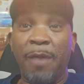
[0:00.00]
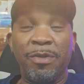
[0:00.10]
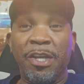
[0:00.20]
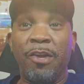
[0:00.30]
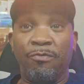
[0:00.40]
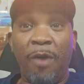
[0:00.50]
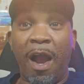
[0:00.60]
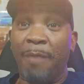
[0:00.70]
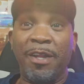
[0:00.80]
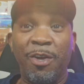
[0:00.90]
they was getting
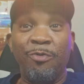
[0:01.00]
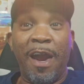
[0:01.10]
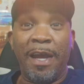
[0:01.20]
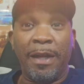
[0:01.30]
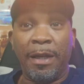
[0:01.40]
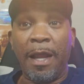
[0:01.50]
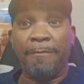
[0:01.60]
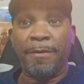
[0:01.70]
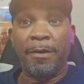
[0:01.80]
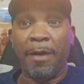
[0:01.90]
robbed and he ran and
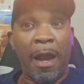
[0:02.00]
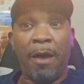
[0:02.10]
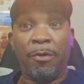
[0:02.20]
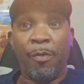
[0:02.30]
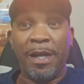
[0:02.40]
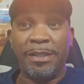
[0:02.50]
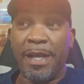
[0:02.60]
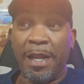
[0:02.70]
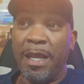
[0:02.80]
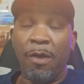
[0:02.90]
left her. I don't know where
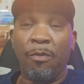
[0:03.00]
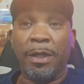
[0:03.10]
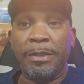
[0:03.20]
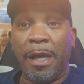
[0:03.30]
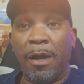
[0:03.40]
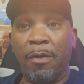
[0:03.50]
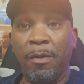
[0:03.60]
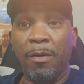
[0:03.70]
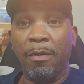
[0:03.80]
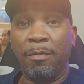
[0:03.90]
she at, he don't want to tell,
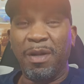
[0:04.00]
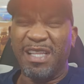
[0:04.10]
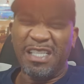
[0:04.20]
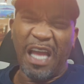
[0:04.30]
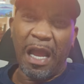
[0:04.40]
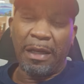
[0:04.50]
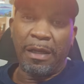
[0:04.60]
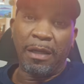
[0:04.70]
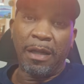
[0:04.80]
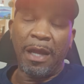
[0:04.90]
but that's highly
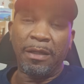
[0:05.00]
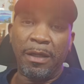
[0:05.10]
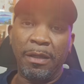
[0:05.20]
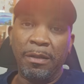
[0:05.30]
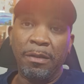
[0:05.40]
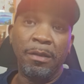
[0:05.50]
unlikely.